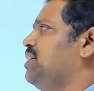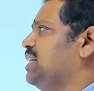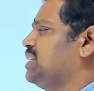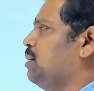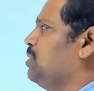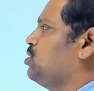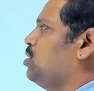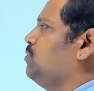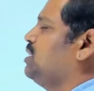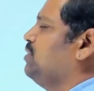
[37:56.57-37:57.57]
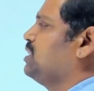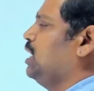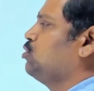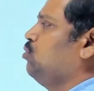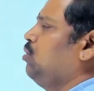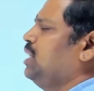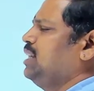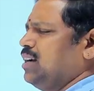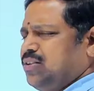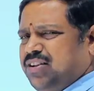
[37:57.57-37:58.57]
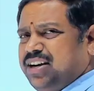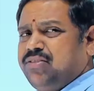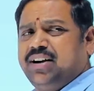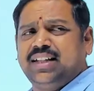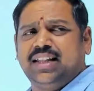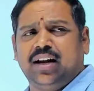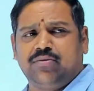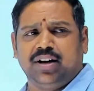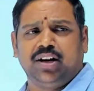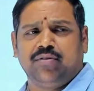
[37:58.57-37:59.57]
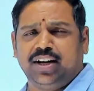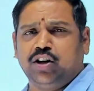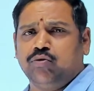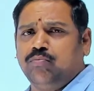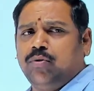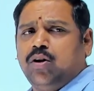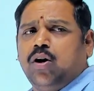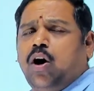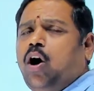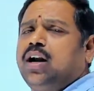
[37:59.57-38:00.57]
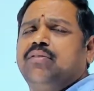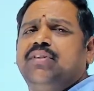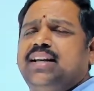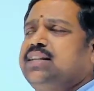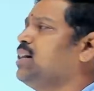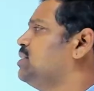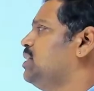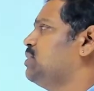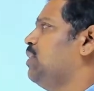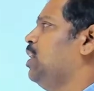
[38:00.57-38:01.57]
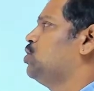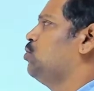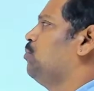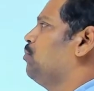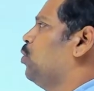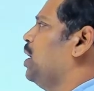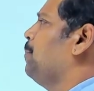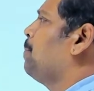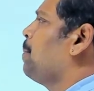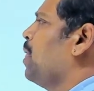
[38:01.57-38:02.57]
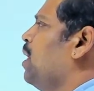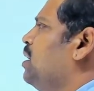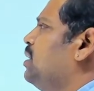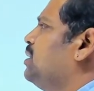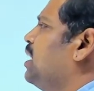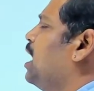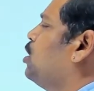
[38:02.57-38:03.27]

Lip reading: examination of civils also. I think 2023 or 2022. Already we discussed this one also. Okay. There are